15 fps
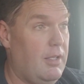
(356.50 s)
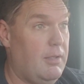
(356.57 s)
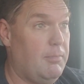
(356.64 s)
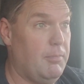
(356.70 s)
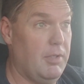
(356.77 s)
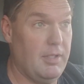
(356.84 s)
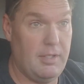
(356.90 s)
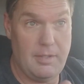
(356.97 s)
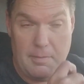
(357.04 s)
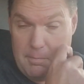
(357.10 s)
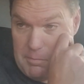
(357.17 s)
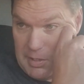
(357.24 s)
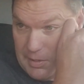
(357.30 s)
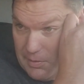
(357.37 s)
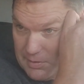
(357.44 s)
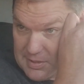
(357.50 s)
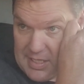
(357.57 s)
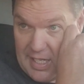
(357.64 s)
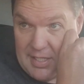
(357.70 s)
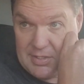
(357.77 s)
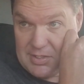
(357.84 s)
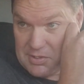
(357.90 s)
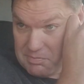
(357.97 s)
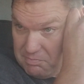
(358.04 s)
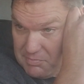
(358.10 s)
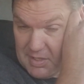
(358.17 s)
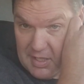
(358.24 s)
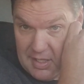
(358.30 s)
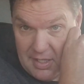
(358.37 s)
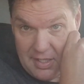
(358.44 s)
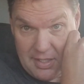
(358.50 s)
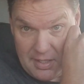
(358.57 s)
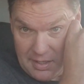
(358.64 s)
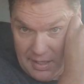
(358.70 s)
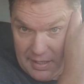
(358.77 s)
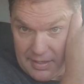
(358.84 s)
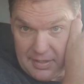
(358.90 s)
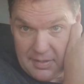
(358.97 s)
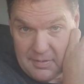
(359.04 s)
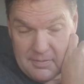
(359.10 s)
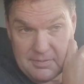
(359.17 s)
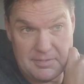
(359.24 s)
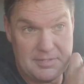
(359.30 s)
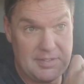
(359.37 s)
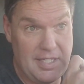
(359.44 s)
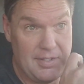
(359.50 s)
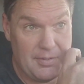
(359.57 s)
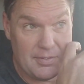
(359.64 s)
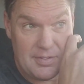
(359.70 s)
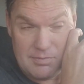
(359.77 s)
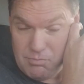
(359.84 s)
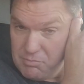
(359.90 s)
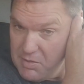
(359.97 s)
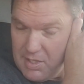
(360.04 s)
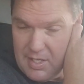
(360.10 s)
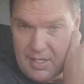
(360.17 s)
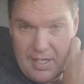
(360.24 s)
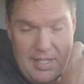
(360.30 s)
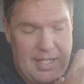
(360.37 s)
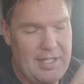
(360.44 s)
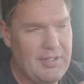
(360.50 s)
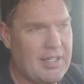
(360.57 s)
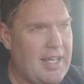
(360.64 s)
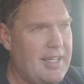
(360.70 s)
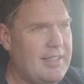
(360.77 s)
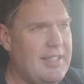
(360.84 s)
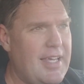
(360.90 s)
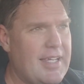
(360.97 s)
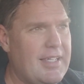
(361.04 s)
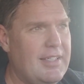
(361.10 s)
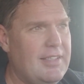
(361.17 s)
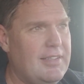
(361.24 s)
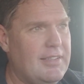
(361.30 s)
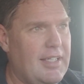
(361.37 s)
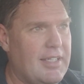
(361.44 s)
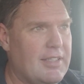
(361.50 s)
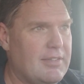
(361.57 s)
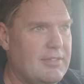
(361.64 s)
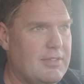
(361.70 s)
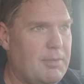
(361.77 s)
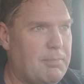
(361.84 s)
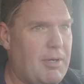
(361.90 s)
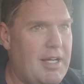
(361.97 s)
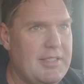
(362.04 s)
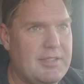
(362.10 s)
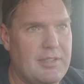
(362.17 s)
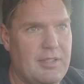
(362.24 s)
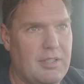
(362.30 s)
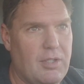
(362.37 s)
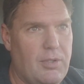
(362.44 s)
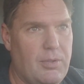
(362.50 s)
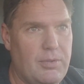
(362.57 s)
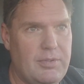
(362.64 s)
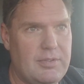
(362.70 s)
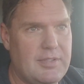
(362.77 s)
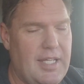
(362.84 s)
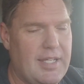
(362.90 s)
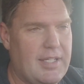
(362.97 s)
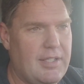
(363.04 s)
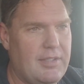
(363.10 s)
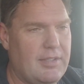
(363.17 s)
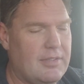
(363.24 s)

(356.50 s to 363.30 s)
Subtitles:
But you know, it's kind of just like either kind of take it, like the price of the load, take it